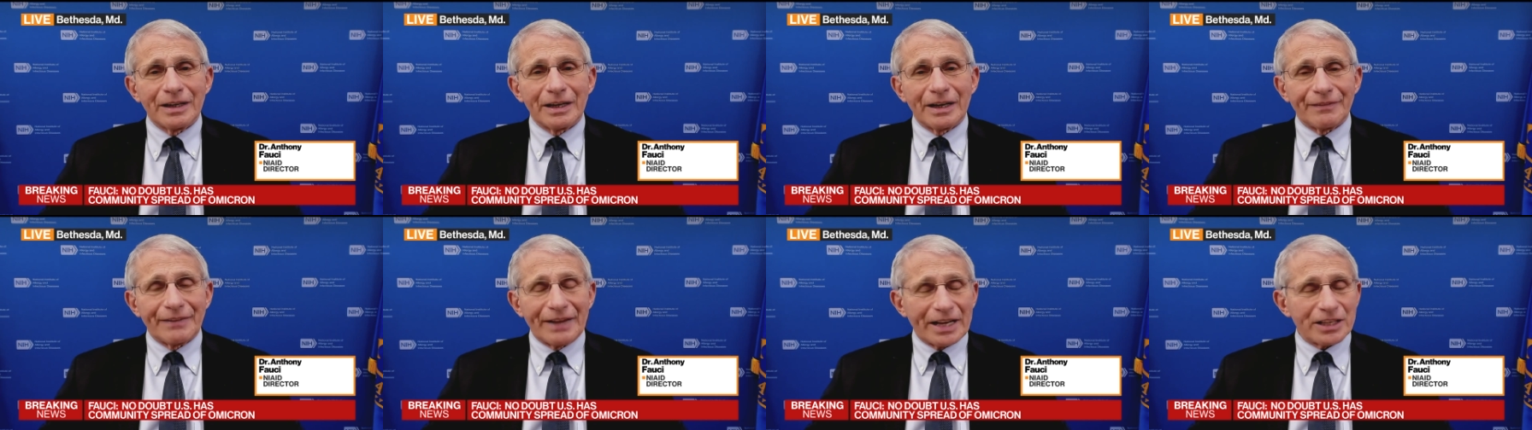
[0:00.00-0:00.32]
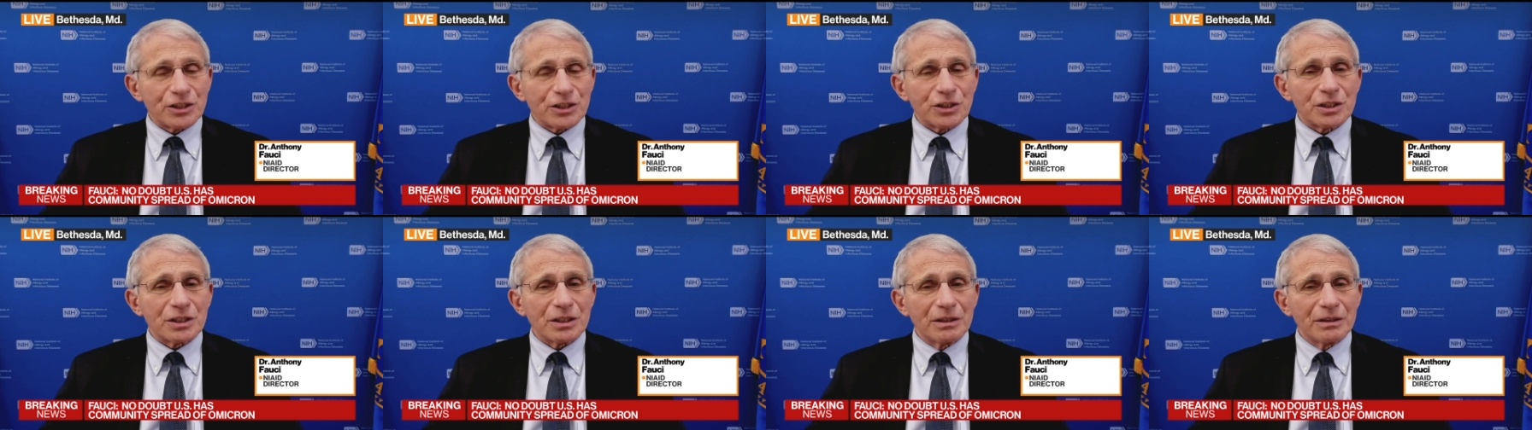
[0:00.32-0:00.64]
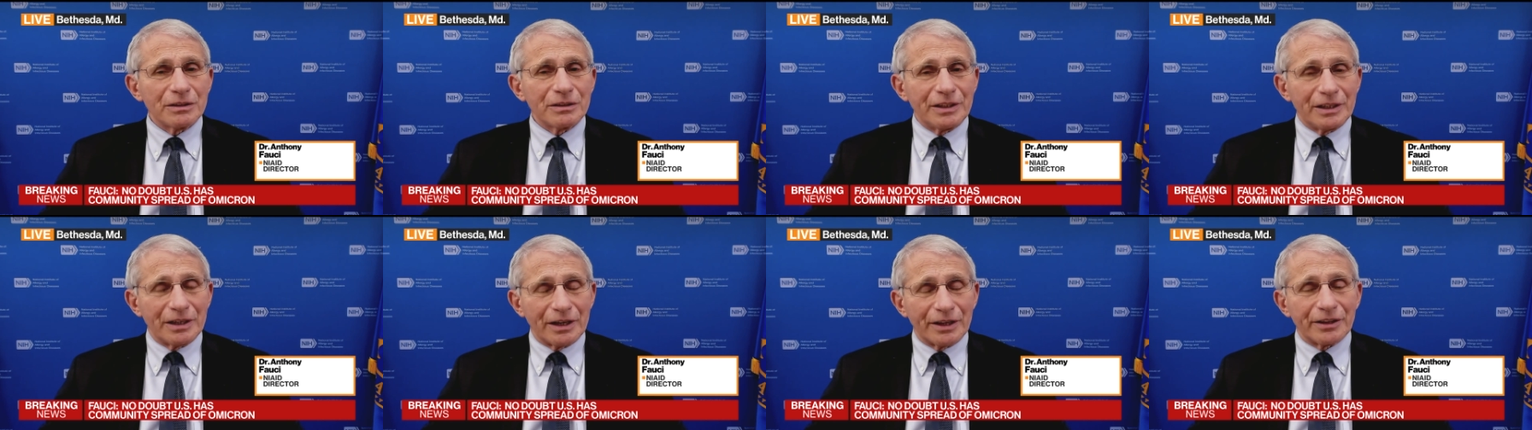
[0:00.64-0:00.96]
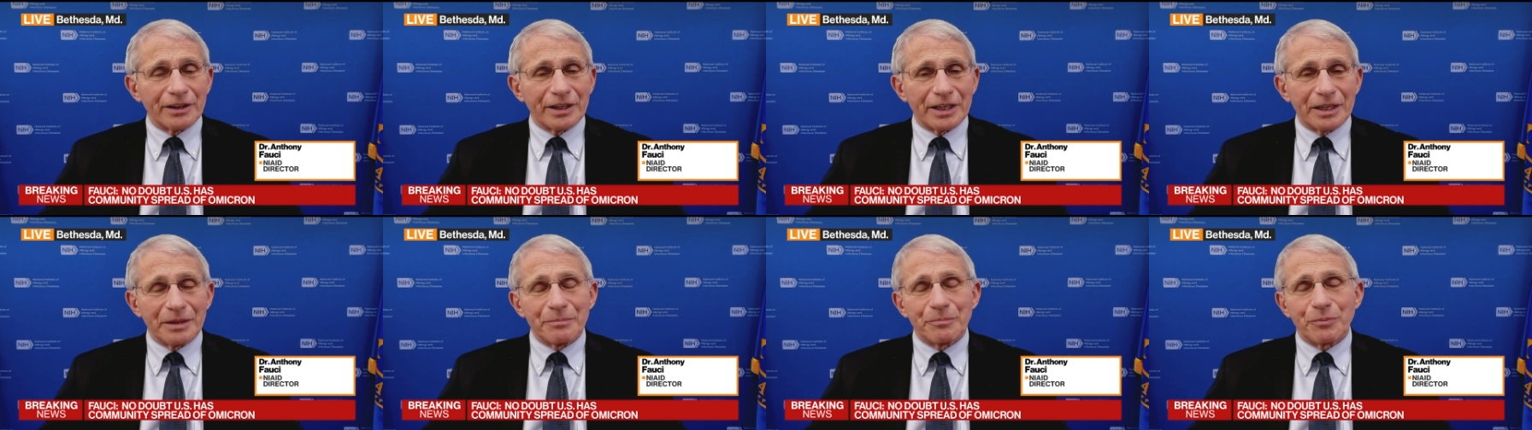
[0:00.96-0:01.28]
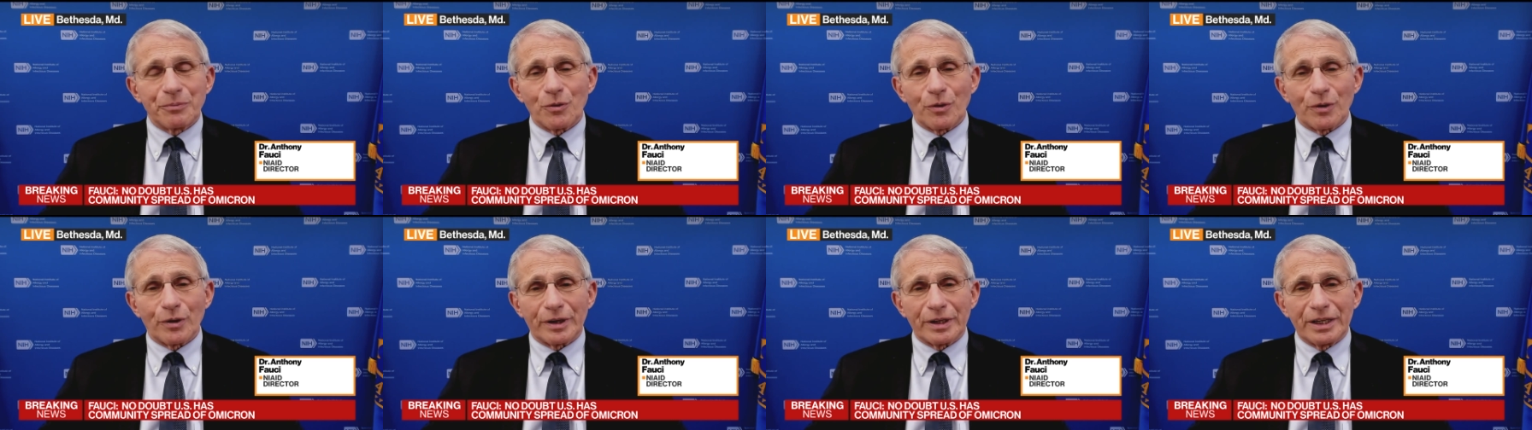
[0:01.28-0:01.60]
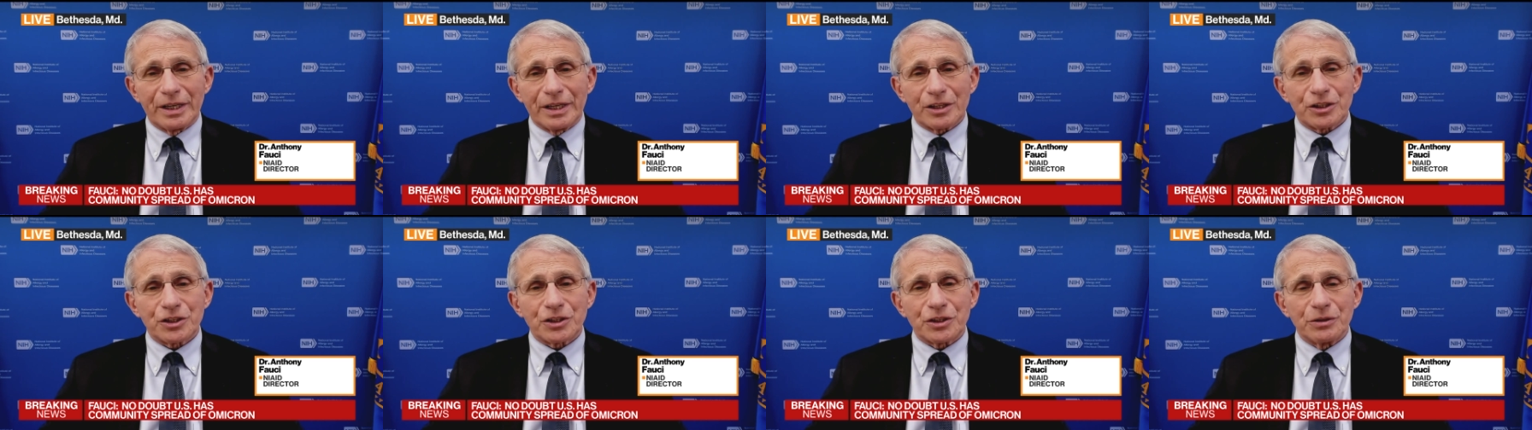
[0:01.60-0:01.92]
And that's the other
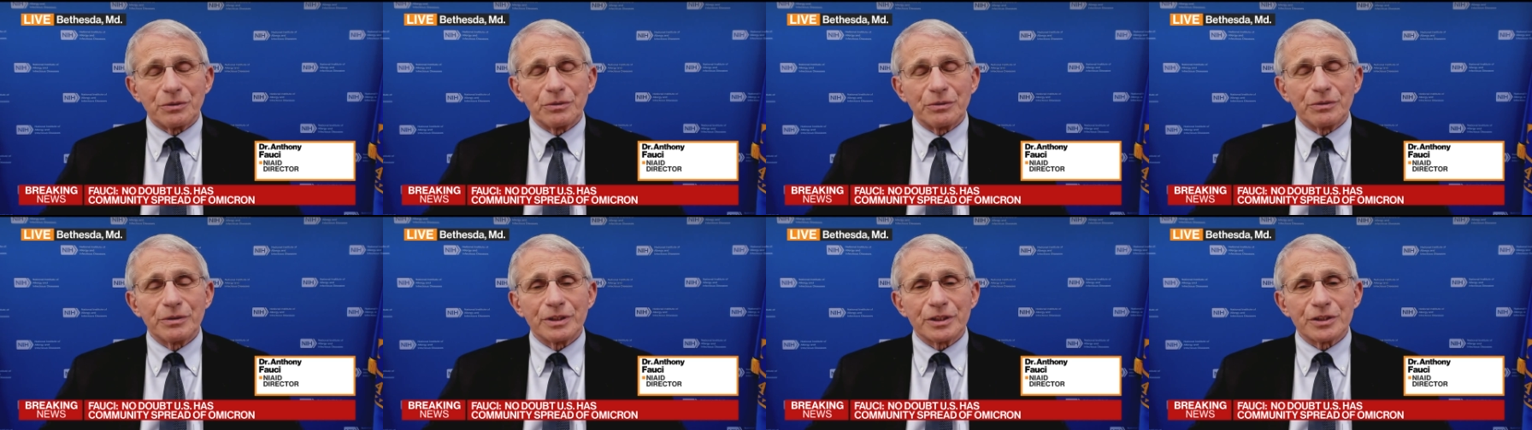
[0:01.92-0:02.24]
important issue